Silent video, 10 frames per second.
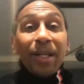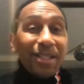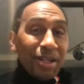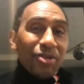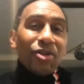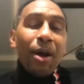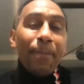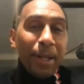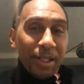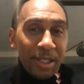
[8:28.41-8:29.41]
the Sixers are a
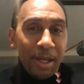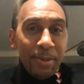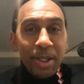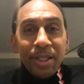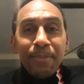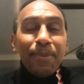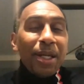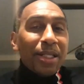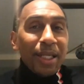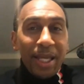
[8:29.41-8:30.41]
better team because
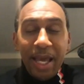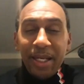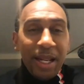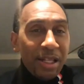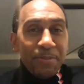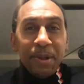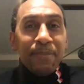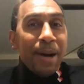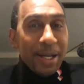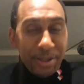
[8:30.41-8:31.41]
Embiid is a candidate. He's been a
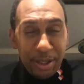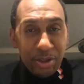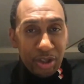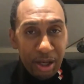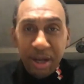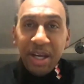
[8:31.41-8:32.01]
monster this year.